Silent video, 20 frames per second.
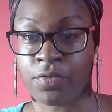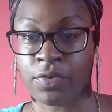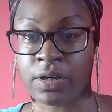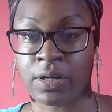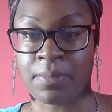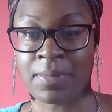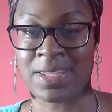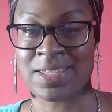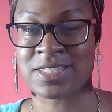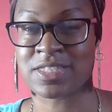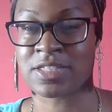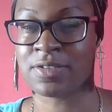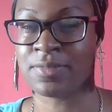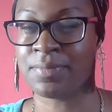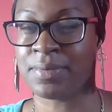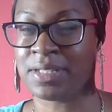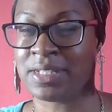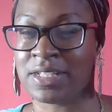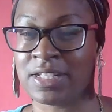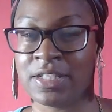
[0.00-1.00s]
or they may still
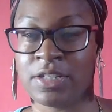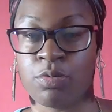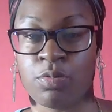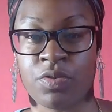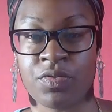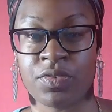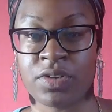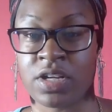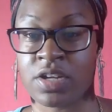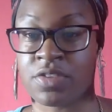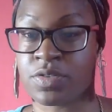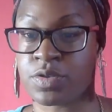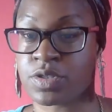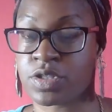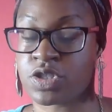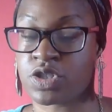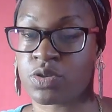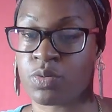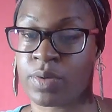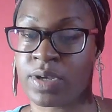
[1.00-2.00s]
be dealing with another
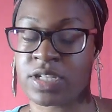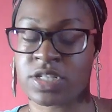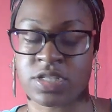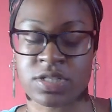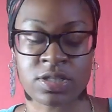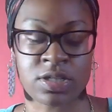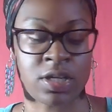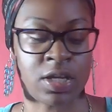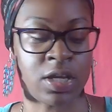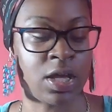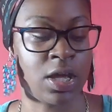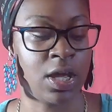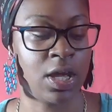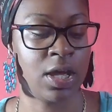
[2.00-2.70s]
situation